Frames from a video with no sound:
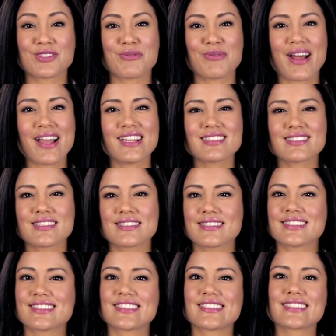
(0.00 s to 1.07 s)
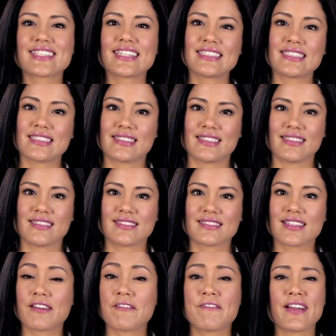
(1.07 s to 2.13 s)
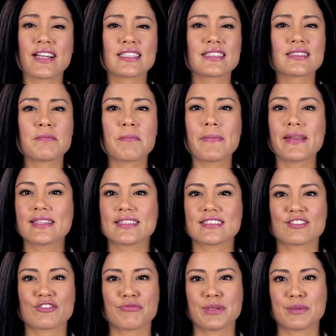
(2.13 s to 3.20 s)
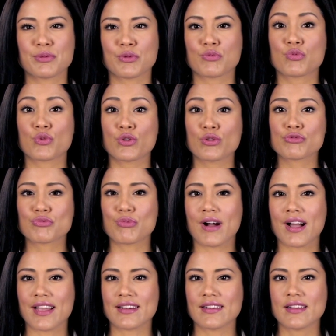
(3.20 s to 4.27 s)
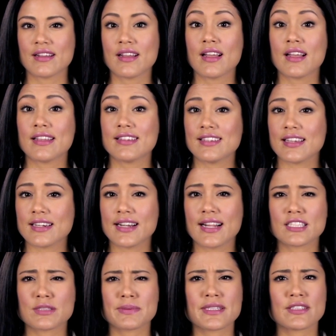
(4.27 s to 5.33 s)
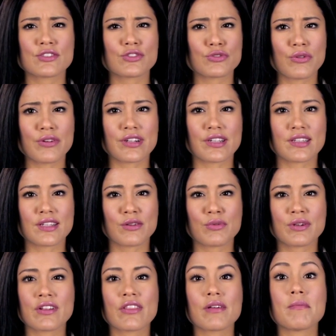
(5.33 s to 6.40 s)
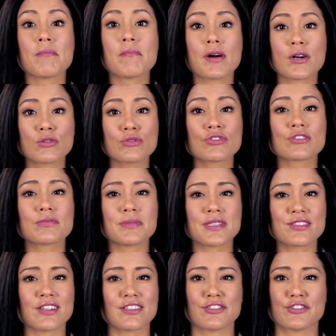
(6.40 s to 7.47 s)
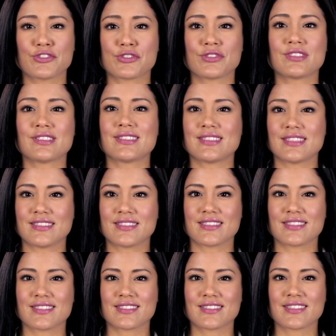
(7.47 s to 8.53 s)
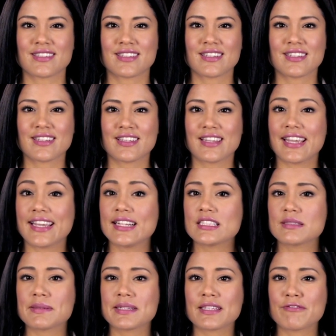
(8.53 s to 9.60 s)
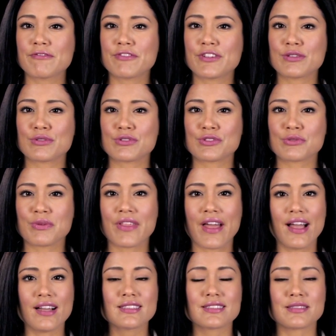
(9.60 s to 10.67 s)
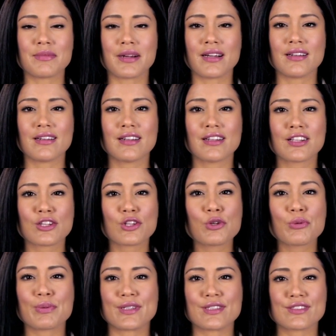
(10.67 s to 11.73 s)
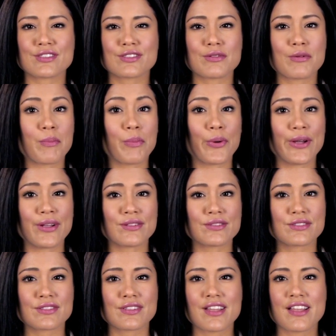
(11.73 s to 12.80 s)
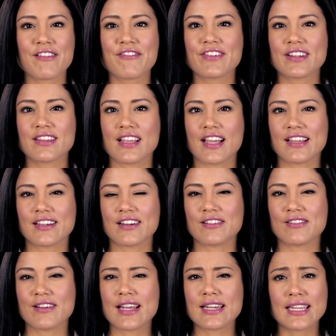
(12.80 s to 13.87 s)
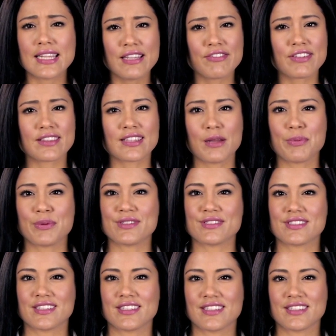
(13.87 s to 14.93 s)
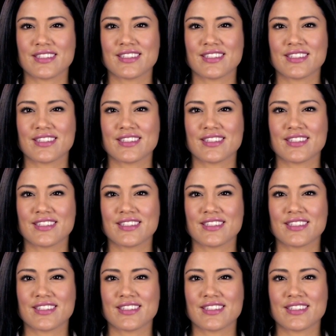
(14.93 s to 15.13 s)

Psoriasis is a skin disease that affects millions of people worldwide, yet it has been historically one of the most misunderstood diseases. It has been confused with eczema, lupus, boils, vitiligo, and even leprosy.